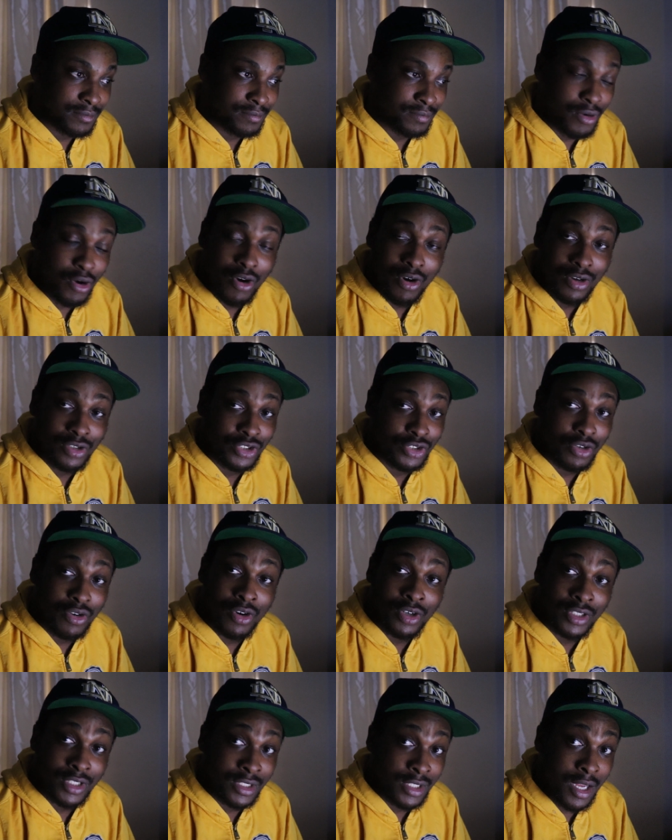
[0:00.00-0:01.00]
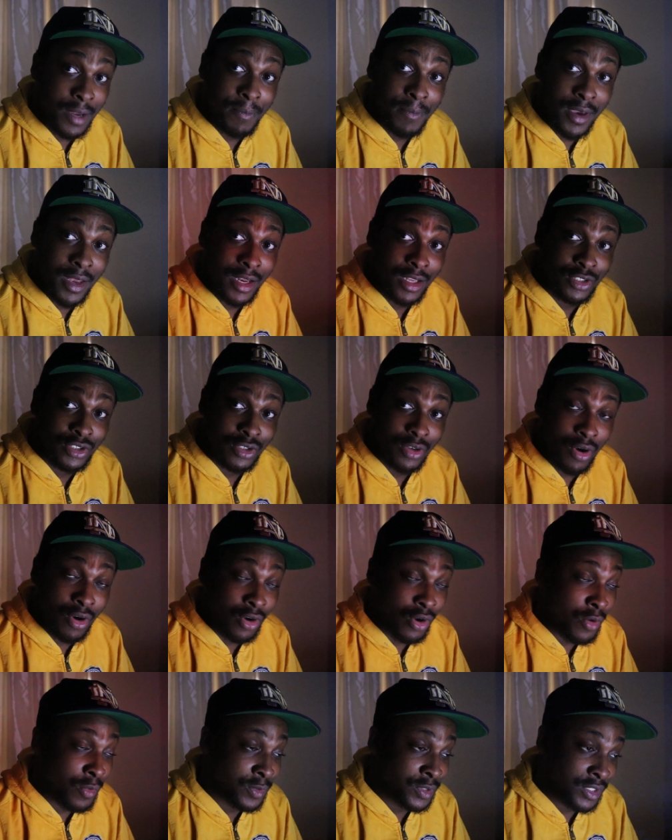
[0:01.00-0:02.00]
Paul George is committing to
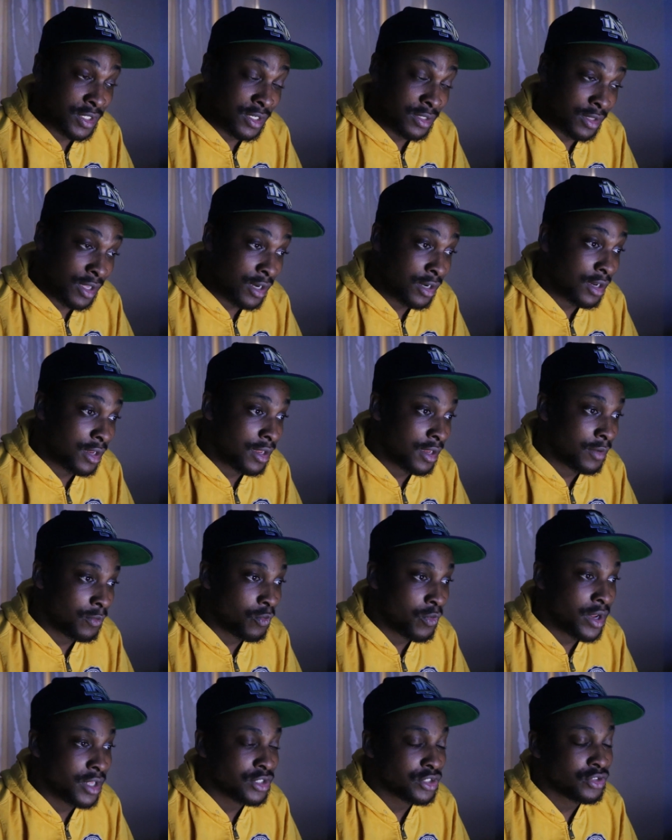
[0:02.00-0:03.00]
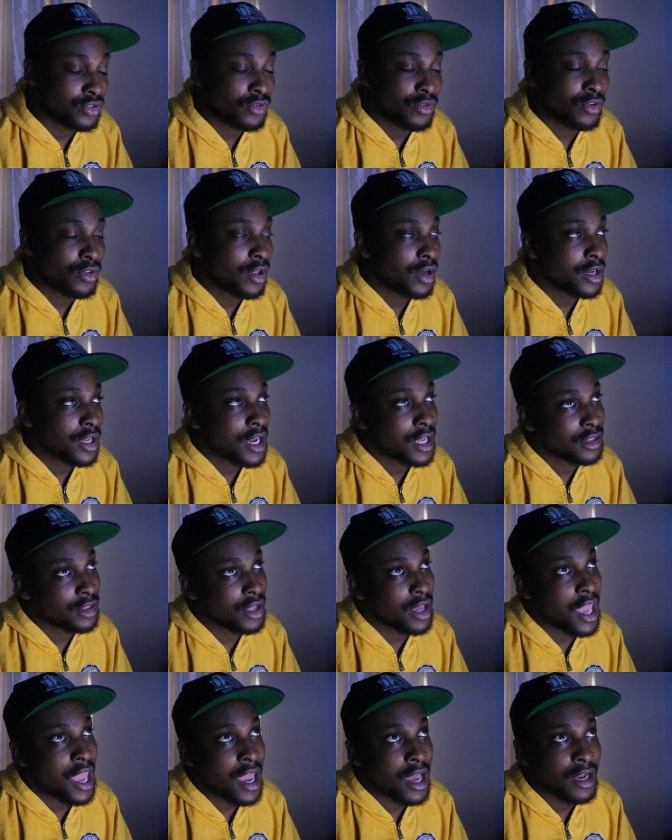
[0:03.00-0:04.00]
Oklahoma City Thunder, in which you look at
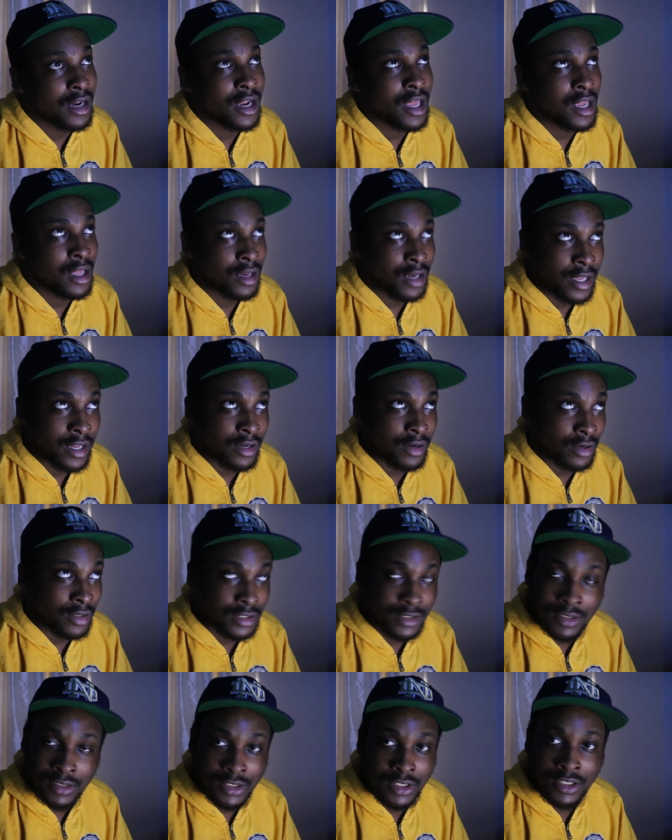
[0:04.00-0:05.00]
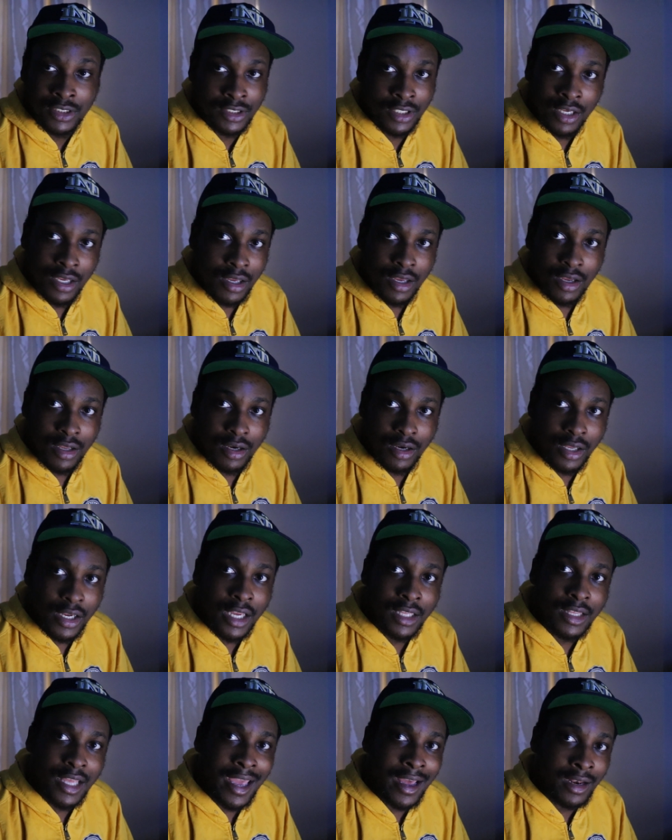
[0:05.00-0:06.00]
the LA Lakers. Just look
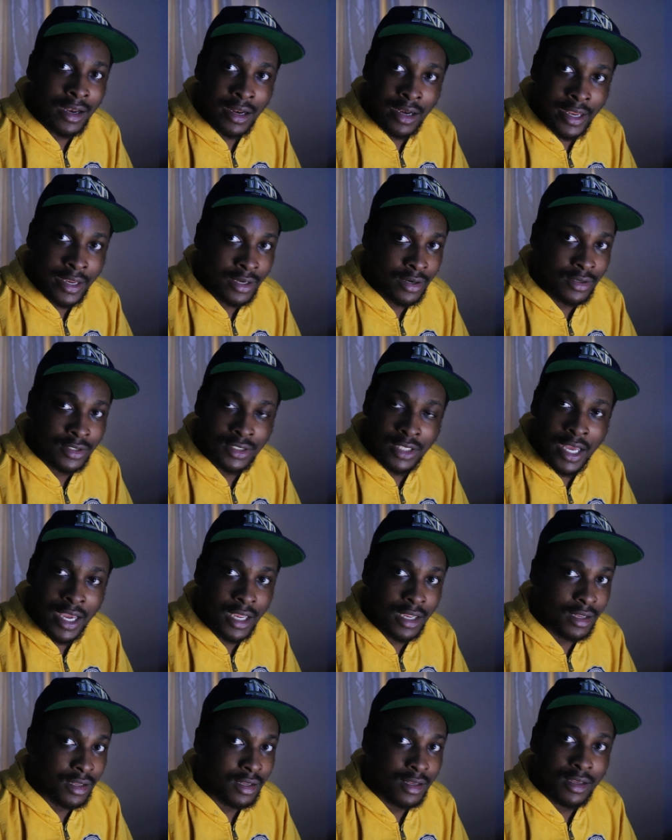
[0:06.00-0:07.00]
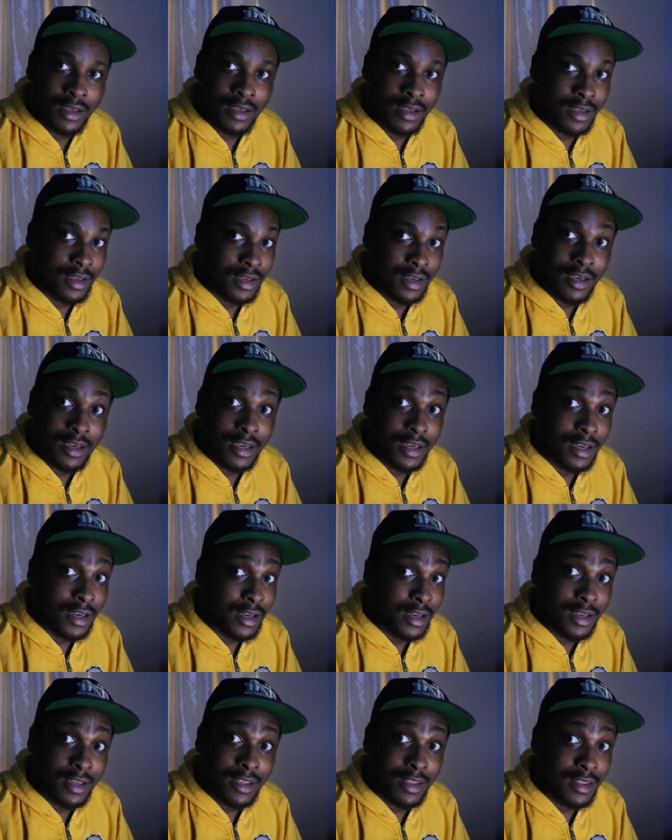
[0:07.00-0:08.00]
at the LA Lakers like,
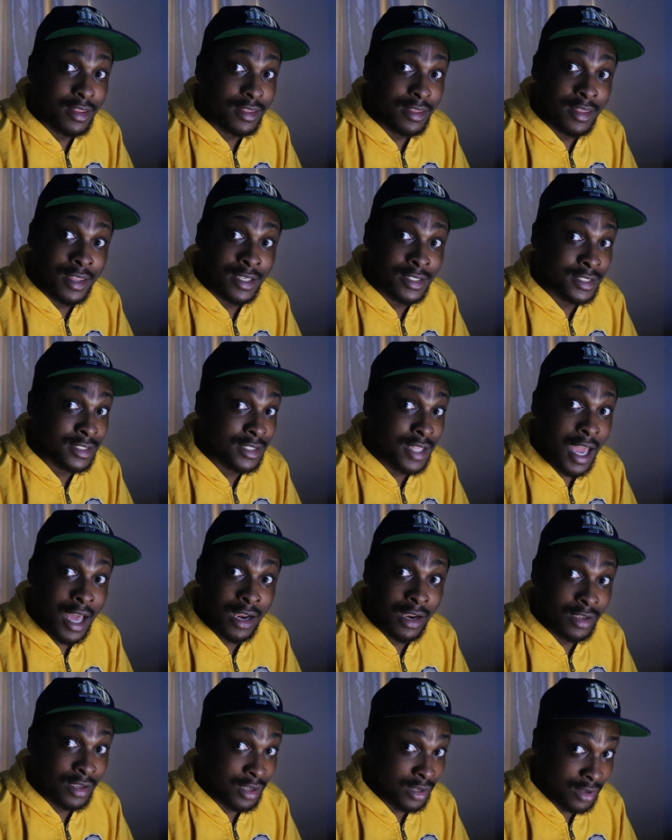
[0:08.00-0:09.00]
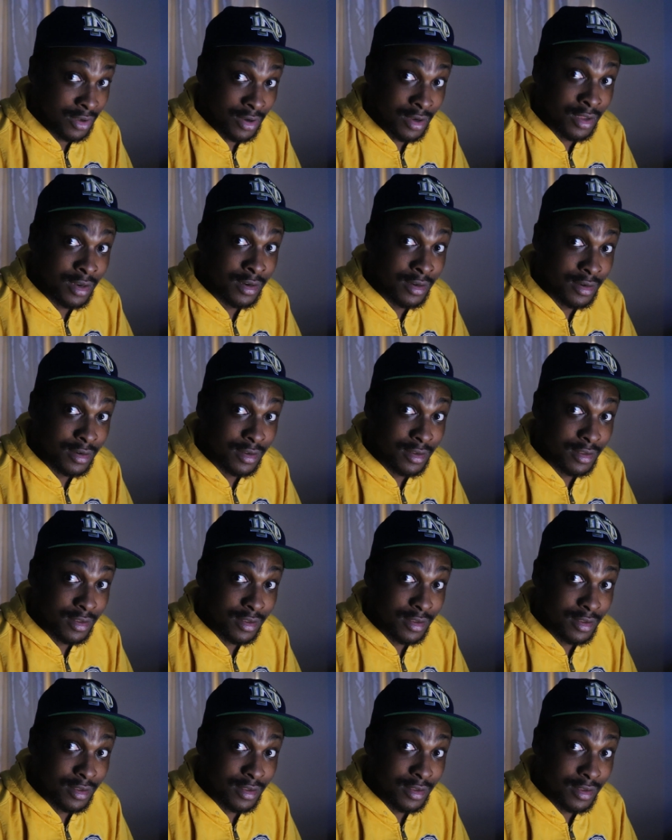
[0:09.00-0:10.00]
this is not looking good.
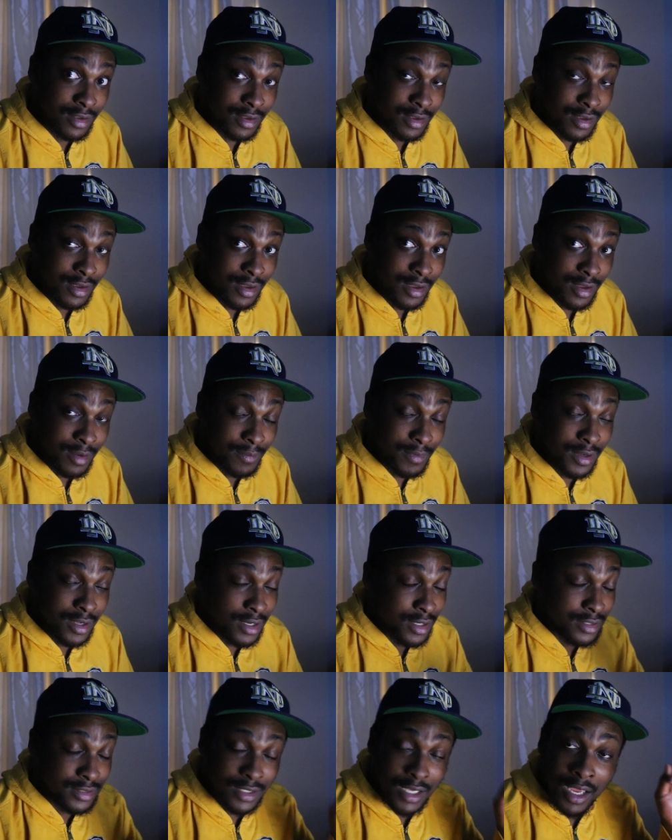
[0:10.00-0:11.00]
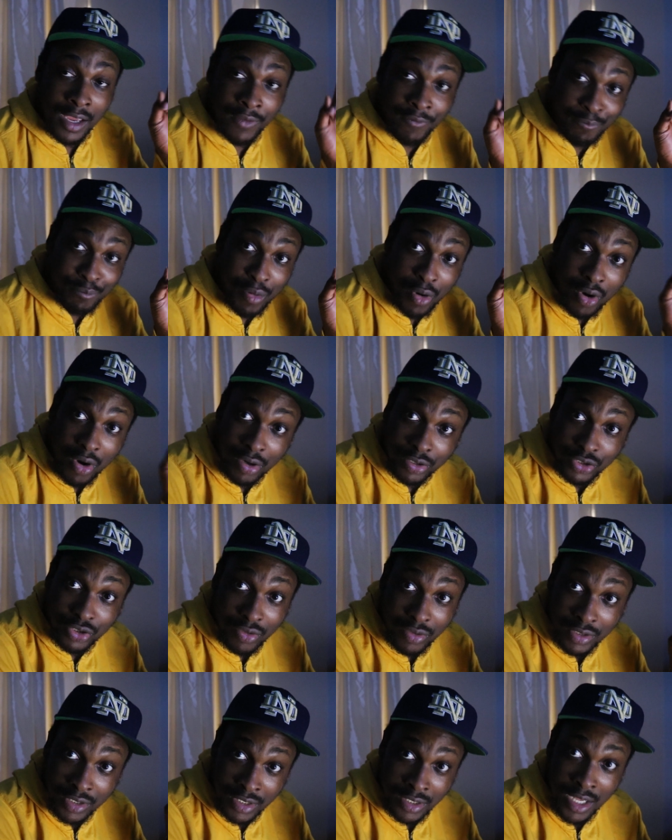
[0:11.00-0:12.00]
Because if Paul
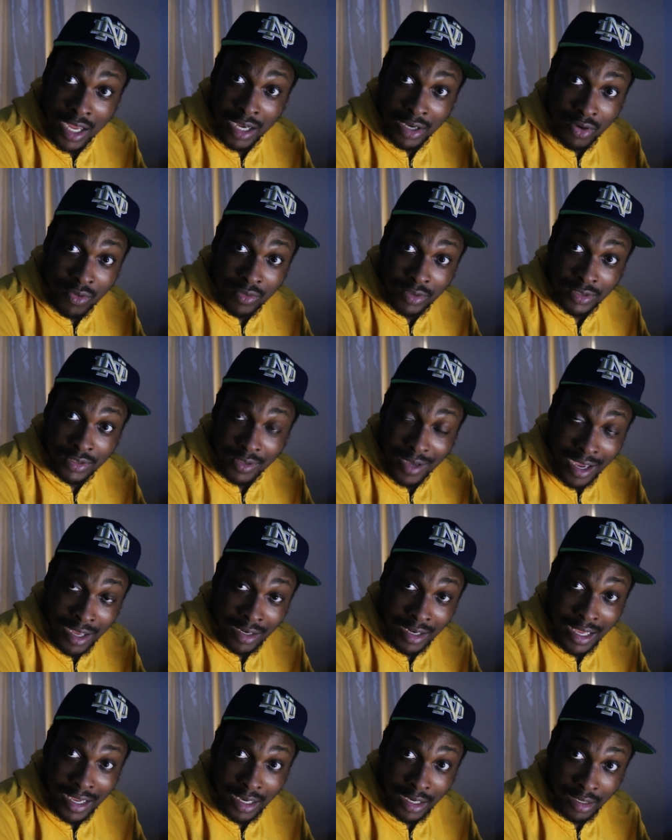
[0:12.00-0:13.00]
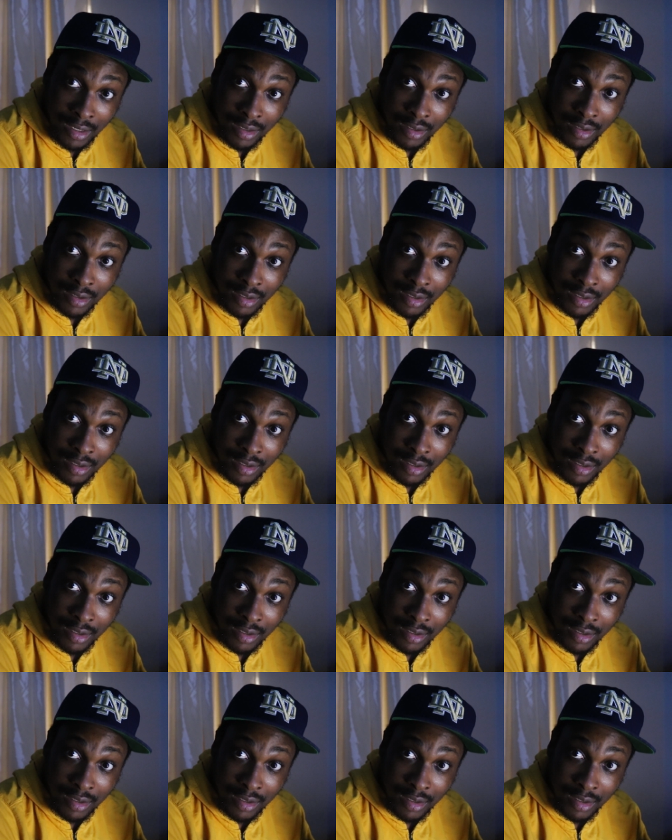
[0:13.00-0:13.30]
George is not going to LA,